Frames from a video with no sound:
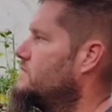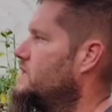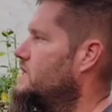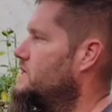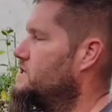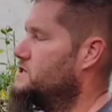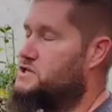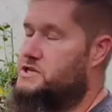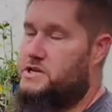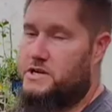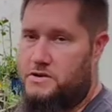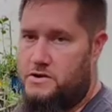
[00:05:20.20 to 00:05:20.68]

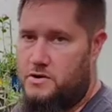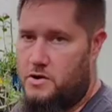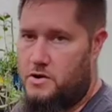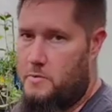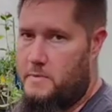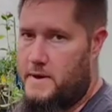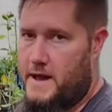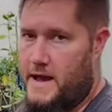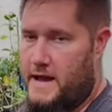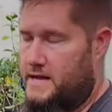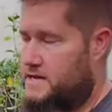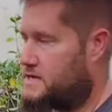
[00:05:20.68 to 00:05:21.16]
it should grow
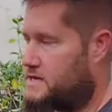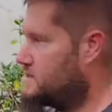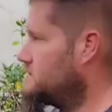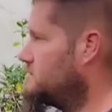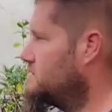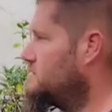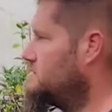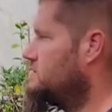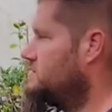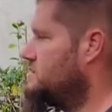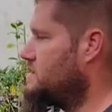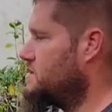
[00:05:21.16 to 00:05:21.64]
back.
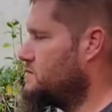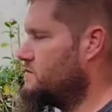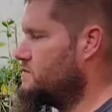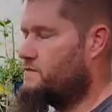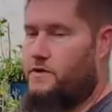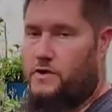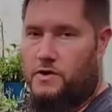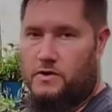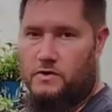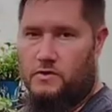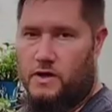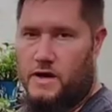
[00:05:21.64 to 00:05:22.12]
Don't
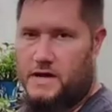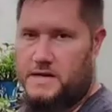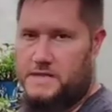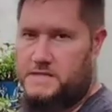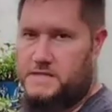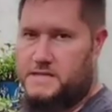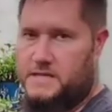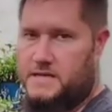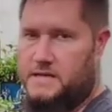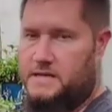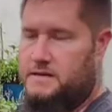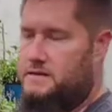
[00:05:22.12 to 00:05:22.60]

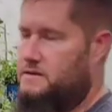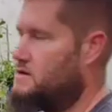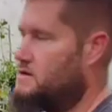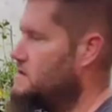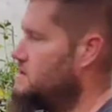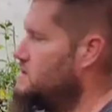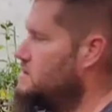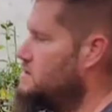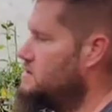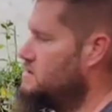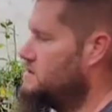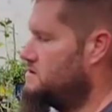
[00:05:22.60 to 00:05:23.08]
fertilize it,
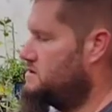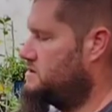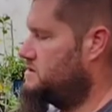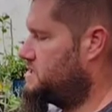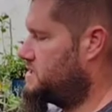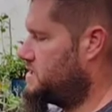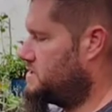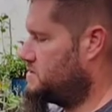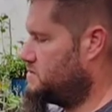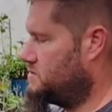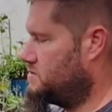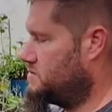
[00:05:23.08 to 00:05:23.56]

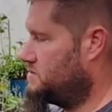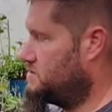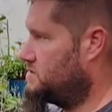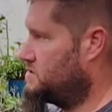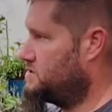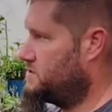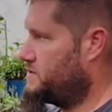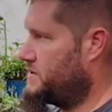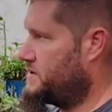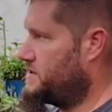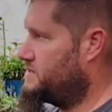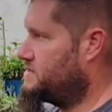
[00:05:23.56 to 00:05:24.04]
don't
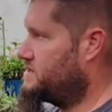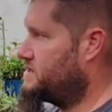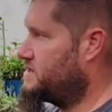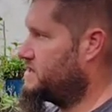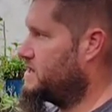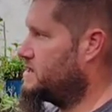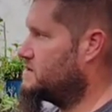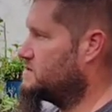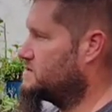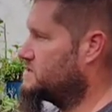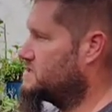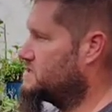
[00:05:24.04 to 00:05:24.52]
do
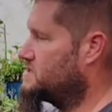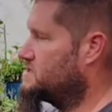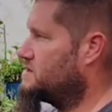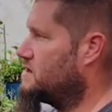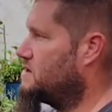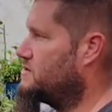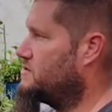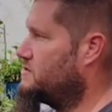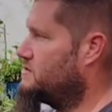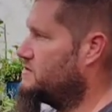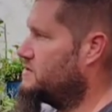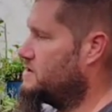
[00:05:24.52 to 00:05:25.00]
anything else
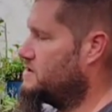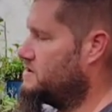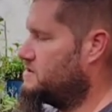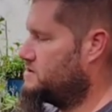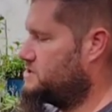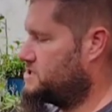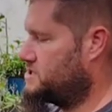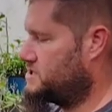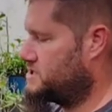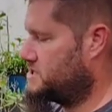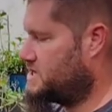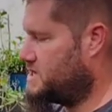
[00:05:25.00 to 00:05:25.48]
other than
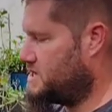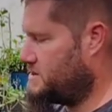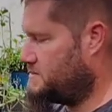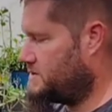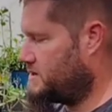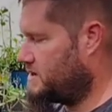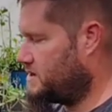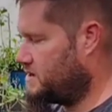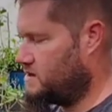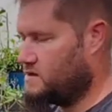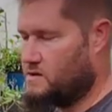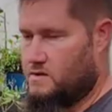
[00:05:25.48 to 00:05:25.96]
just
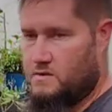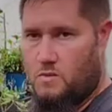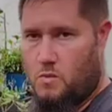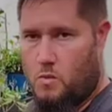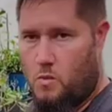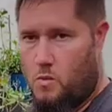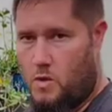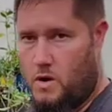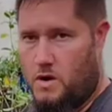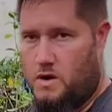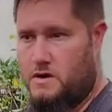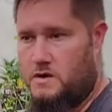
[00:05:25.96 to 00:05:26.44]
keeping it
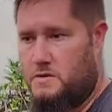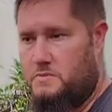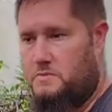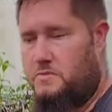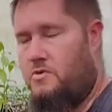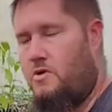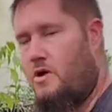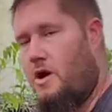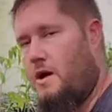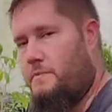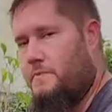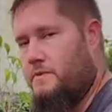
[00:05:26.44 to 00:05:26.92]
watered
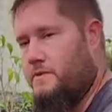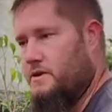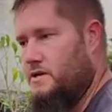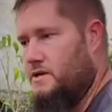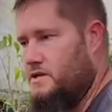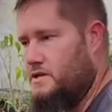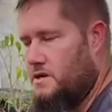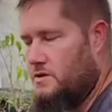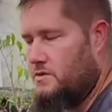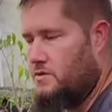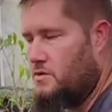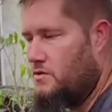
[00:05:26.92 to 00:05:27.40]

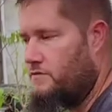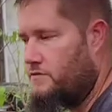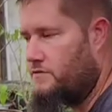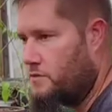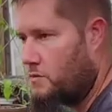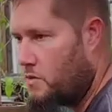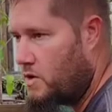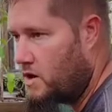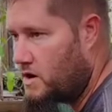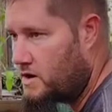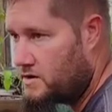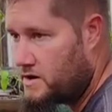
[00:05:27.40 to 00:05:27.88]
properly. Don't
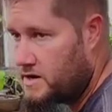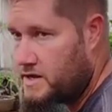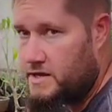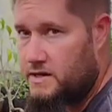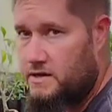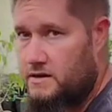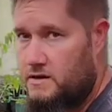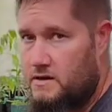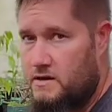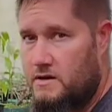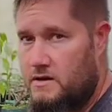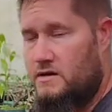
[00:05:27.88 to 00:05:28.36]
overwater it,
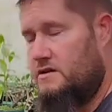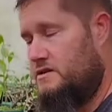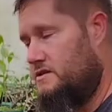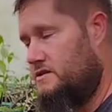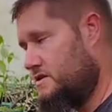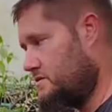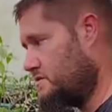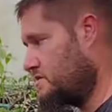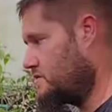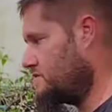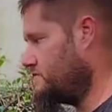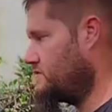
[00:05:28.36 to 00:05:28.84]

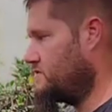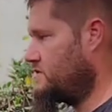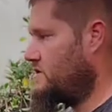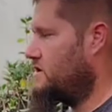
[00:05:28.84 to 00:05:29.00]
don't